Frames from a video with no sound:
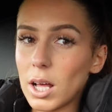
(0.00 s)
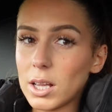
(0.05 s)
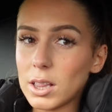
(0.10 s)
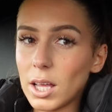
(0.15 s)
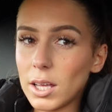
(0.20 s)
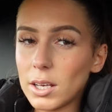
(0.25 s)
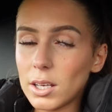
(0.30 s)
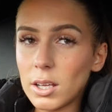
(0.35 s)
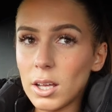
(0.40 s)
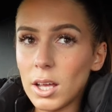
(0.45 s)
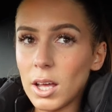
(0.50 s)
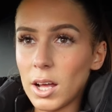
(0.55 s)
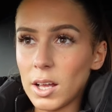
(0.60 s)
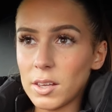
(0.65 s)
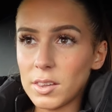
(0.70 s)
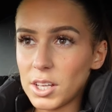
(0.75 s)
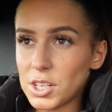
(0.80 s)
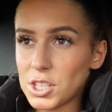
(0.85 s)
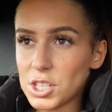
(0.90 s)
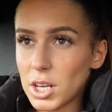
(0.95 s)
And then
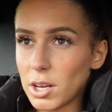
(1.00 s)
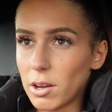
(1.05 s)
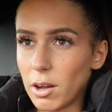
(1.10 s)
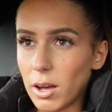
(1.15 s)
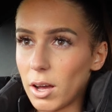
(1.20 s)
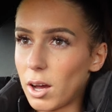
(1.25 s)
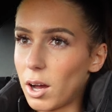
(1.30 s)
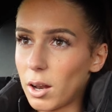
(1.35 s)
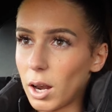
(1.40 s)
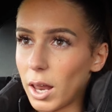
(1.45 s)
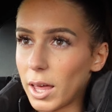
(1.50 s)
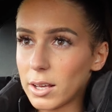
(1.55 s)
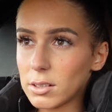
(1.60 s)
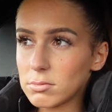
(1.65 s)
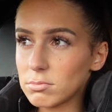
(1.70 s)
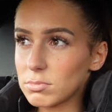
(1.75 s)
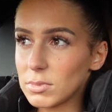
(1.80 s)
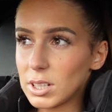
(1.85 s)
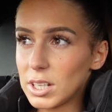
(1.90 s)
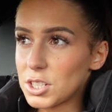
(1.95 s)
this year, like
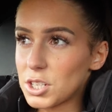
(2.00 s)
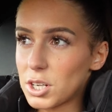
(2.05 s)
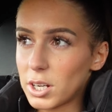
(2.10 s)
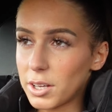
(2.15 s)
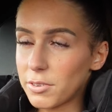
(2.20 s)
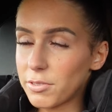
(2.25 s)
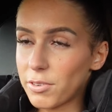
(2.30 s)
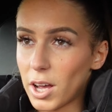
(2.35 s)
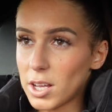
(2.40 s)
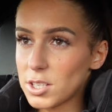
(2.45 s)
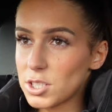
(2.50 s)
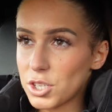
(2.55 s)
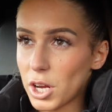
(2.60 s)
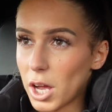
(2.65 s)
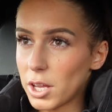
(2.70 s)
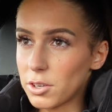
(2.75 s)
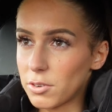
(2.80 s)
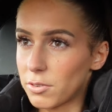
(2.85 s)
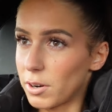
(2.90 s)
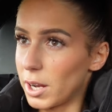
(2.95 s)
literally 1st of
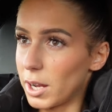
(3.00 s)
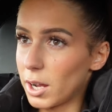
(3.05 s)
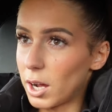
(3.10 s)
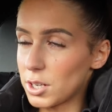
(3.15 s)
January,